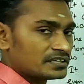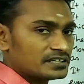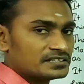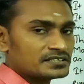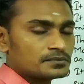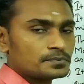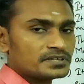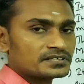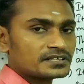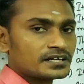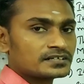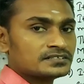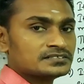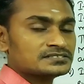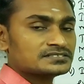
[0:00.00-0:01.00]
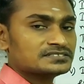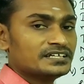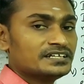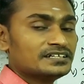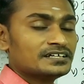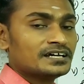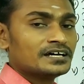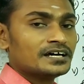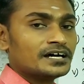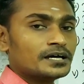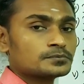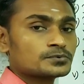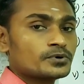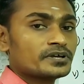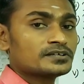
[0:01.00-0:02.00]
inhibitor. Then I
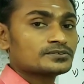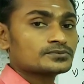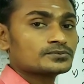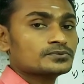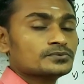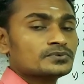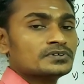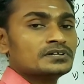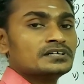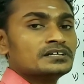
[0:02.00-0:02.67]
am going to